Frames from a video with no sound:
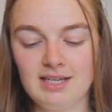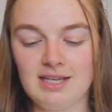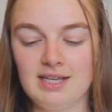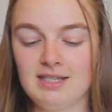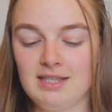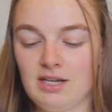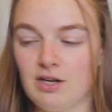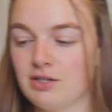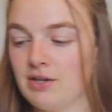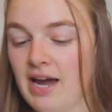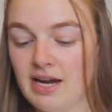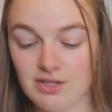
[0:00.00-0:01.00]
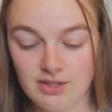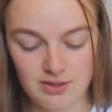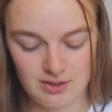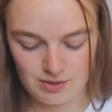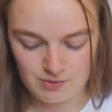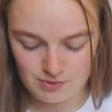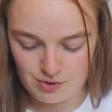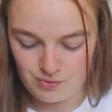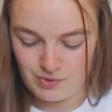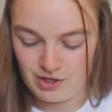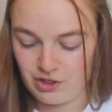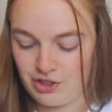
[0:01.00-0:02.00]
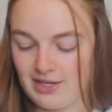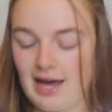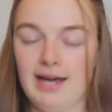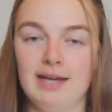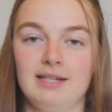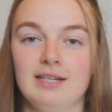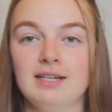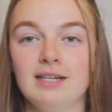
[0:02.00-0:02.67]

is the console. I actually don't know which side